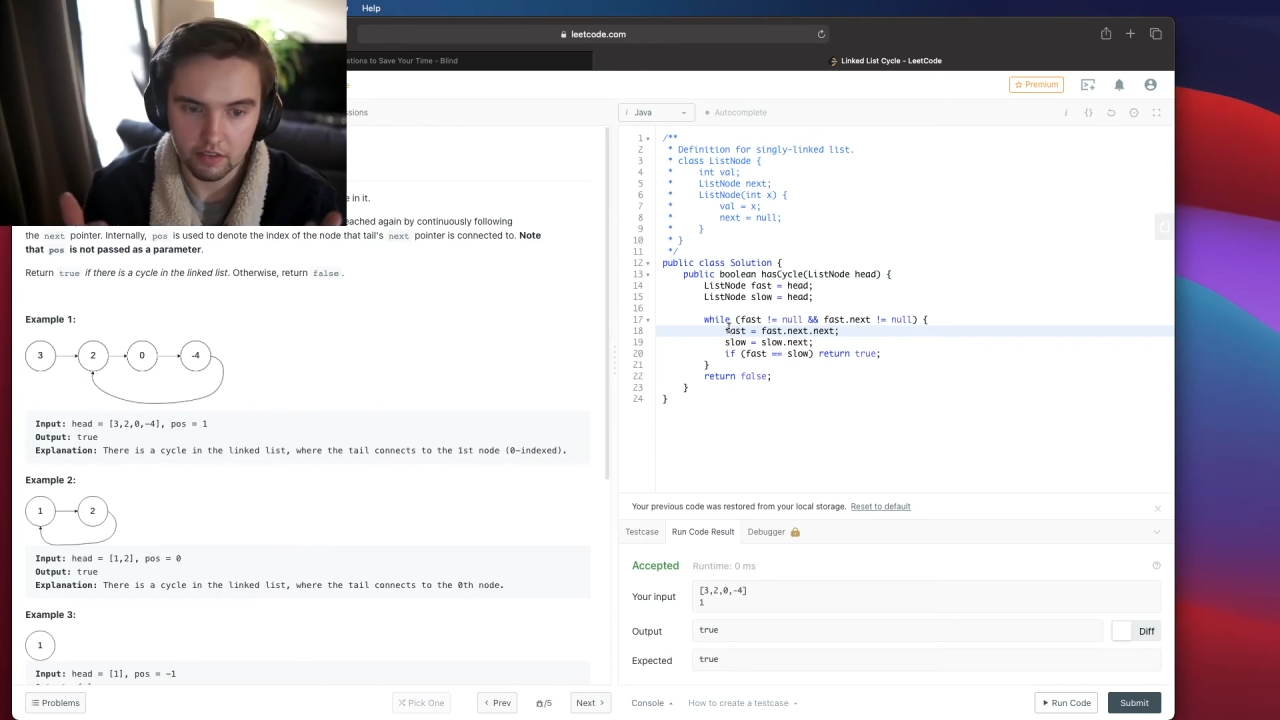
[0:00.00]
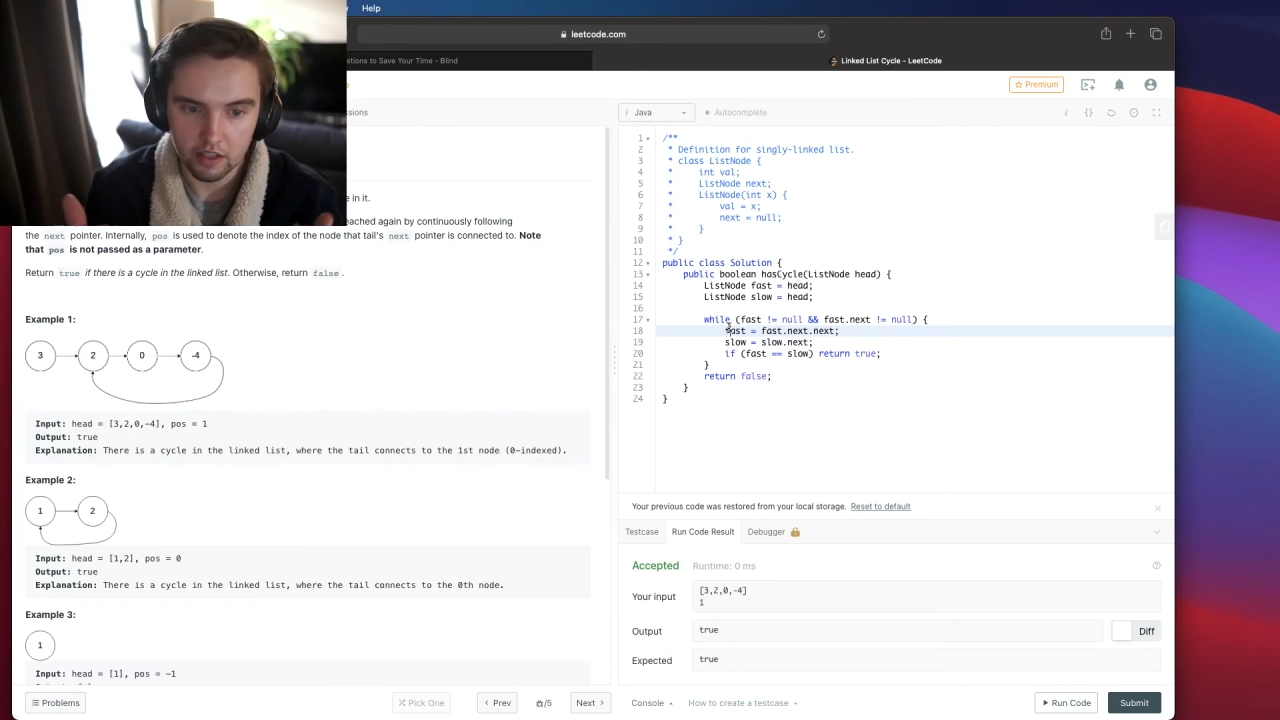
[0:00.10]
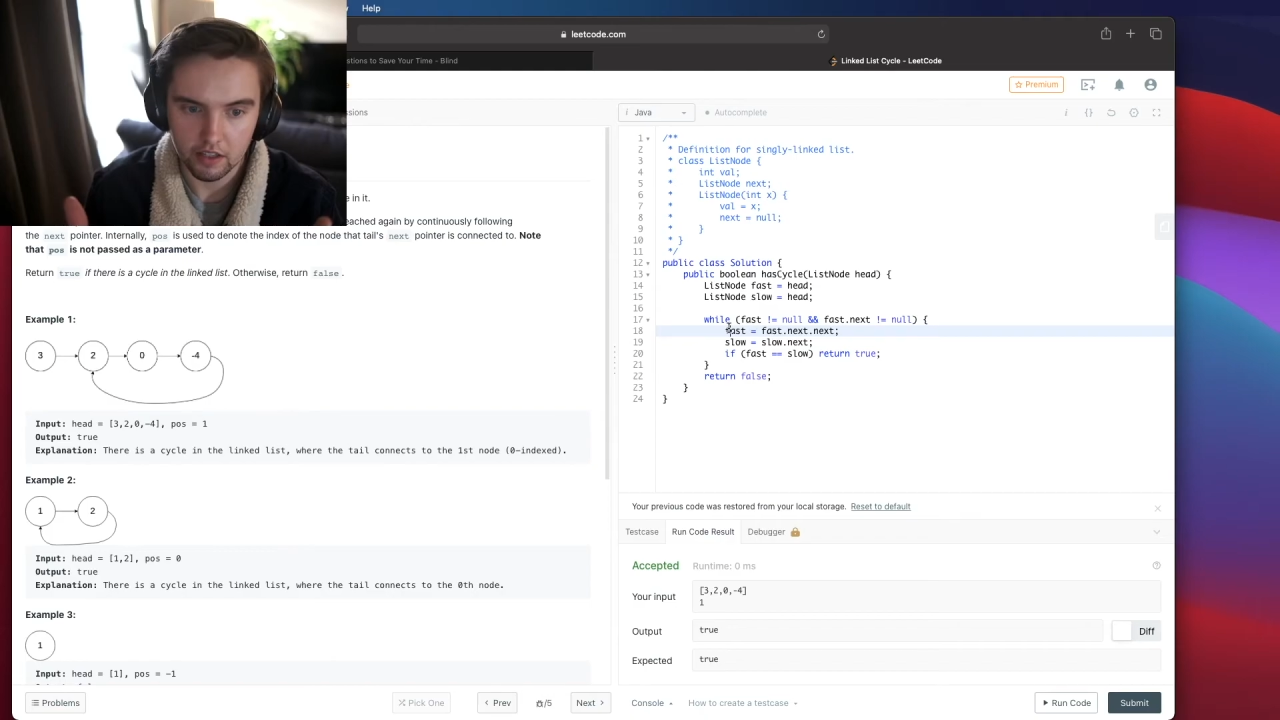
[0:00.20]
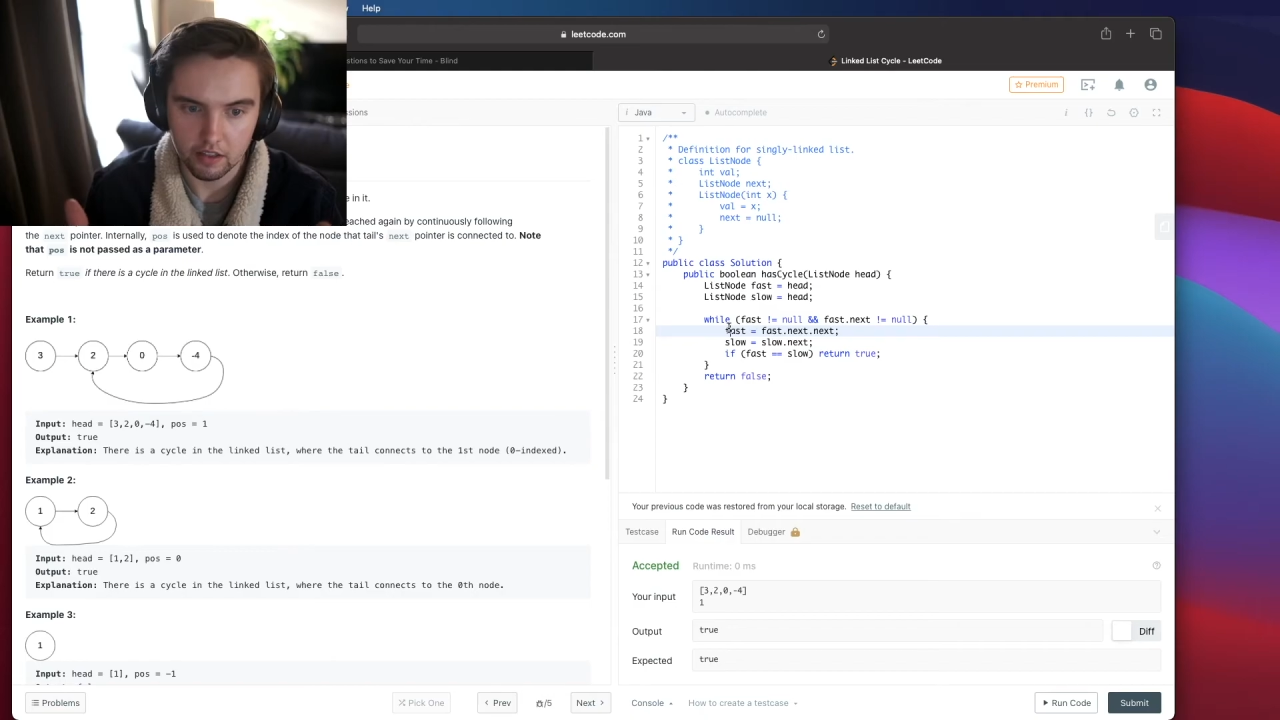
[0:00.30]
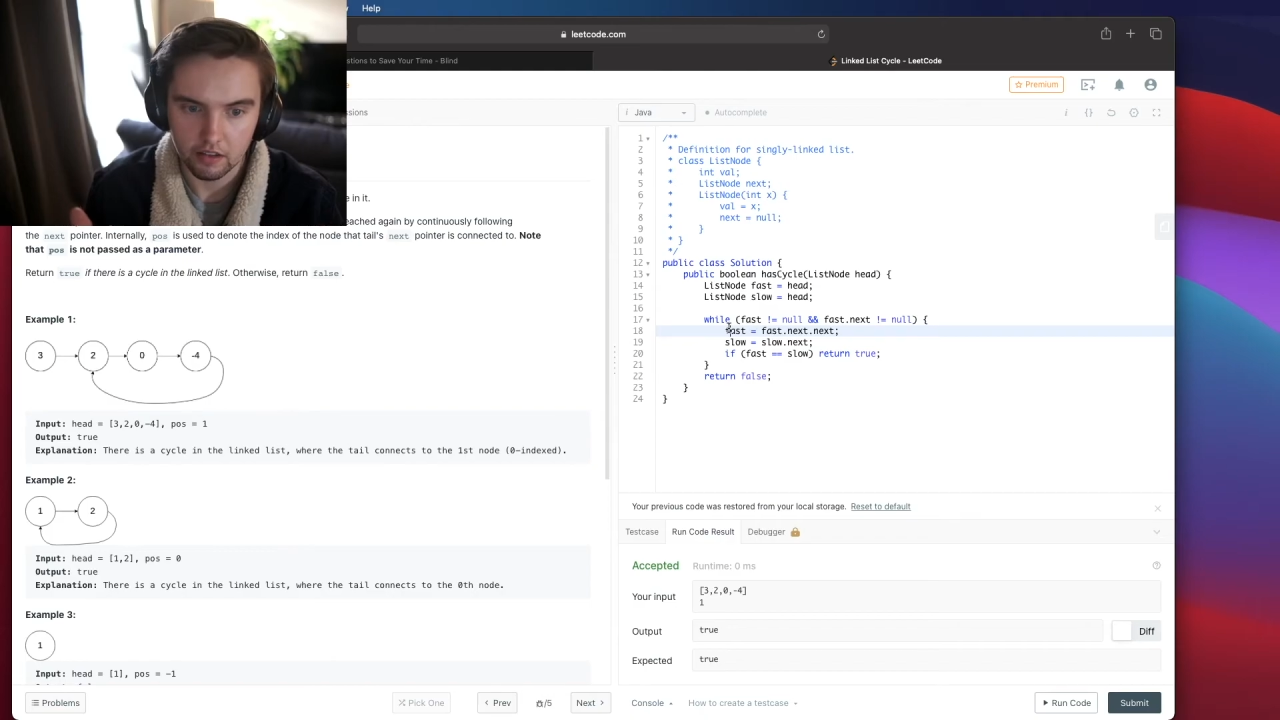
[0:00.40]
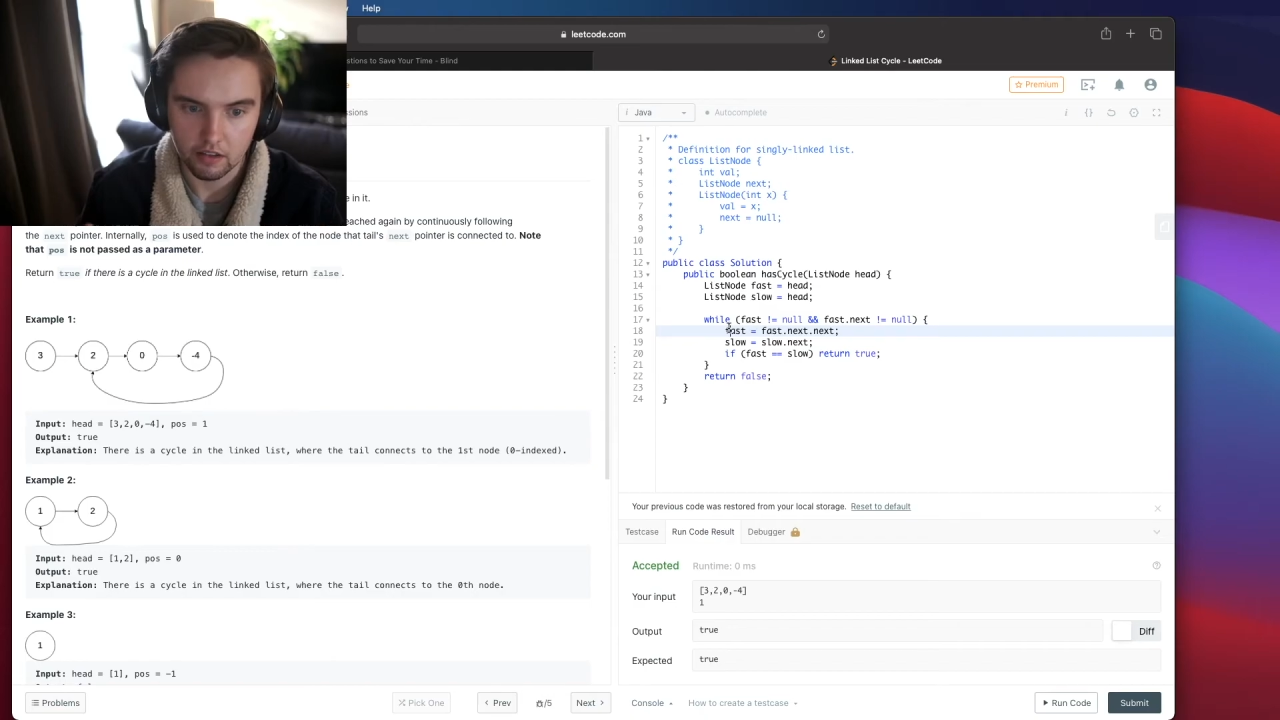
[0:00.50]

they